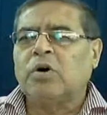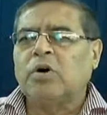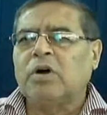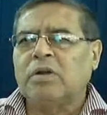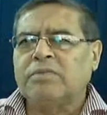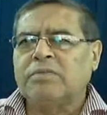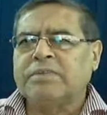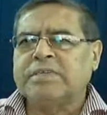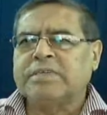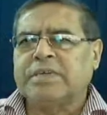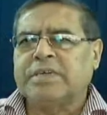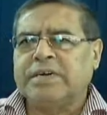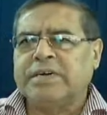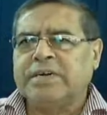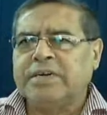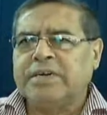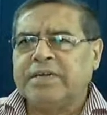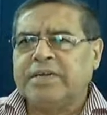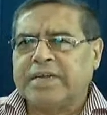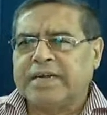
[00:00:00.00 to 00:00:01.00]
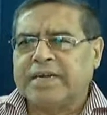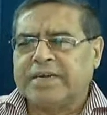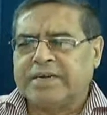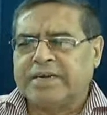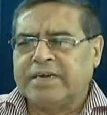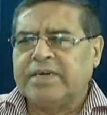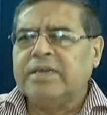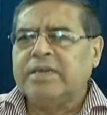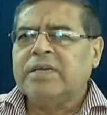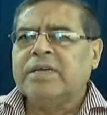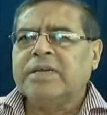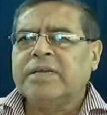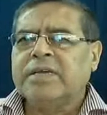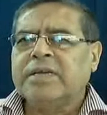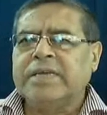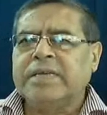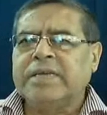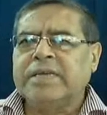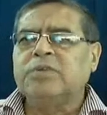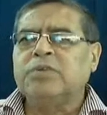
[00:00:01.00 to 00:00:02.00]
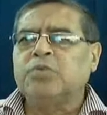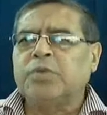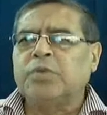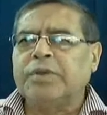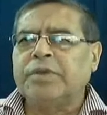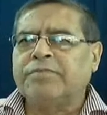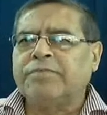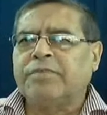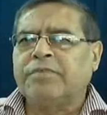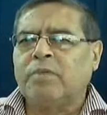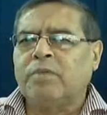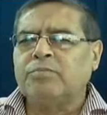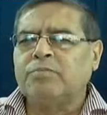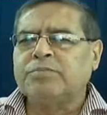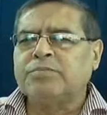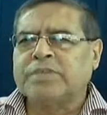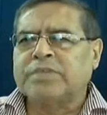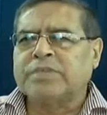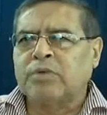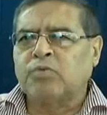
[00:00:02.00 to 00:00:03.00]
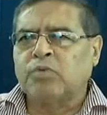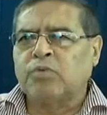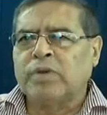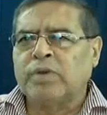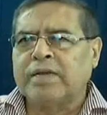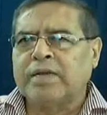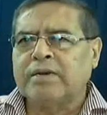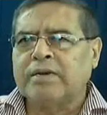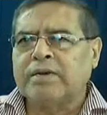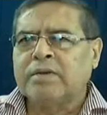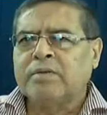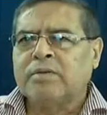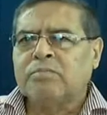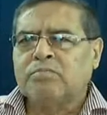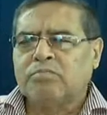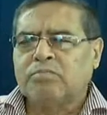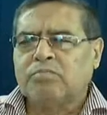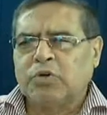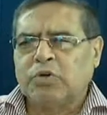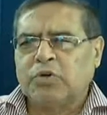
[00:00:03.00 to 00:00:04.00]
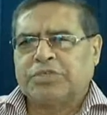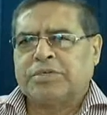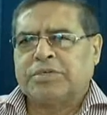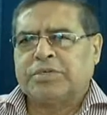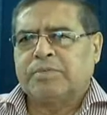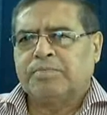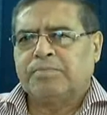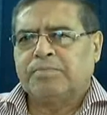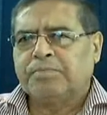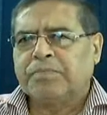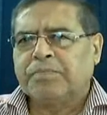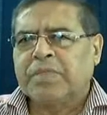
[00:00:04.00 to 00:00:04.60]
always indicated in uniform circular motion.